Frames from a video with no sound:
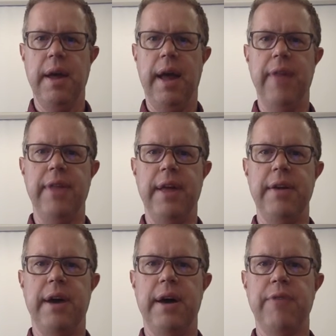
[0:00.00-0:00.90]
And then
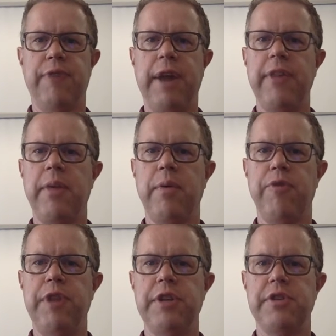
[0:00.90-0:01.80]
finally, we'll
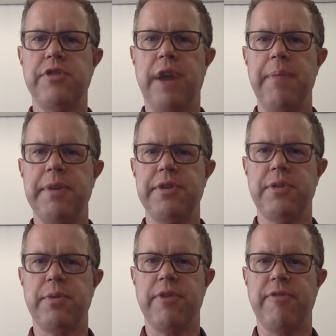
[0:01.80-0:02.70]
finish the trimester
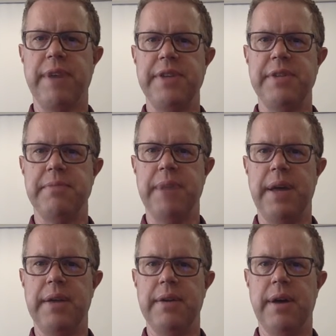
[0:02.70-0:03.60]
with Of Mice and
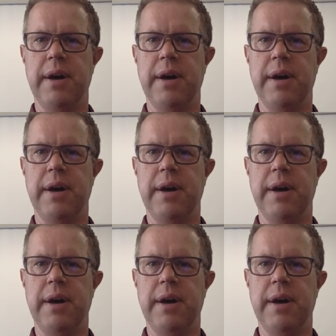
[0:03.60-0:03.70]
Men.